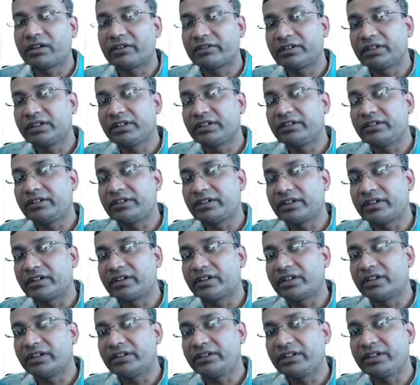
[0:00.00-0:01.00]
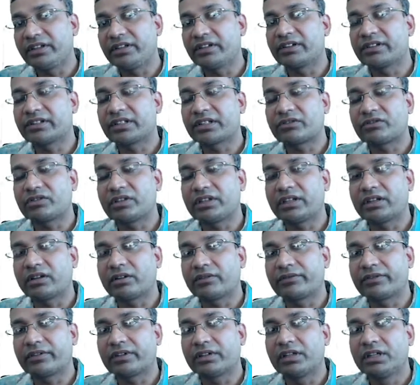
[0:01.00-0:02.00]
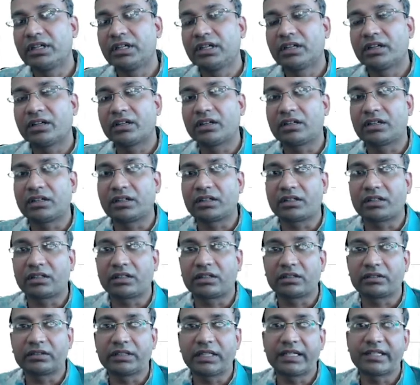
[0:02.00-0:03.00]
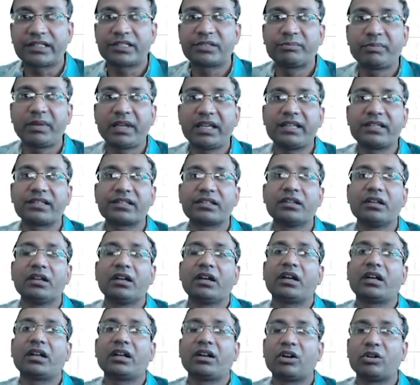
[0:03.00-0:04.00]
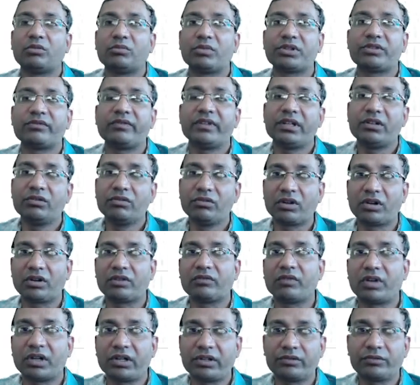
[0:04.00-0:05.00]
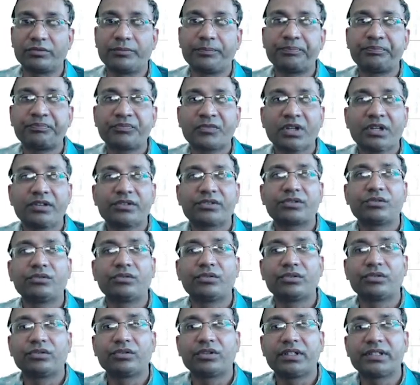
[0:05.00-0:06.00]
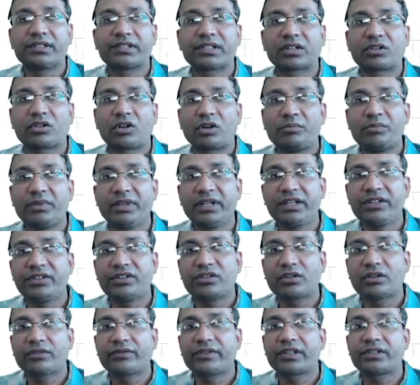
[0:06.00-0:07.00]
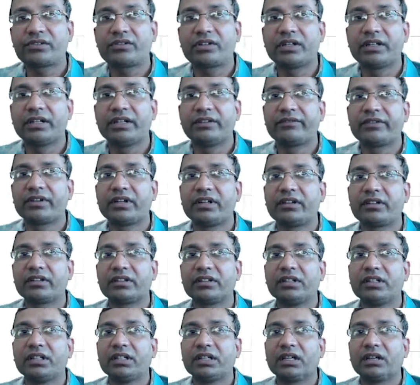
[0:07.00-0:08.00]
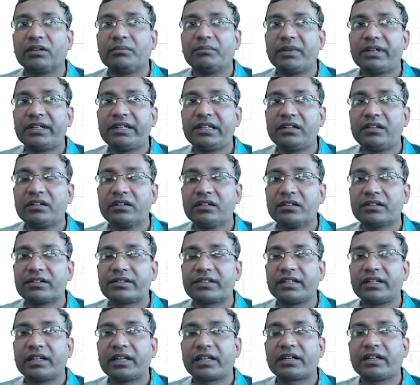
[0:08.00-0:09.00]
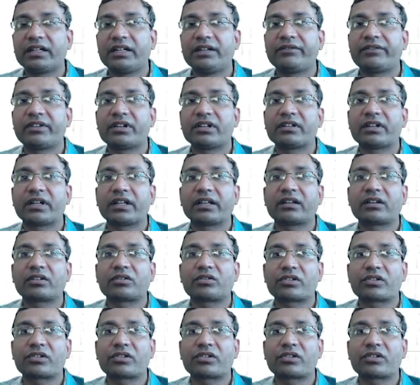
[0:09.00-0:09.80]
the interiors actually of that space, and how much we do not want to. So it's a combination of actually different materials in like a different like a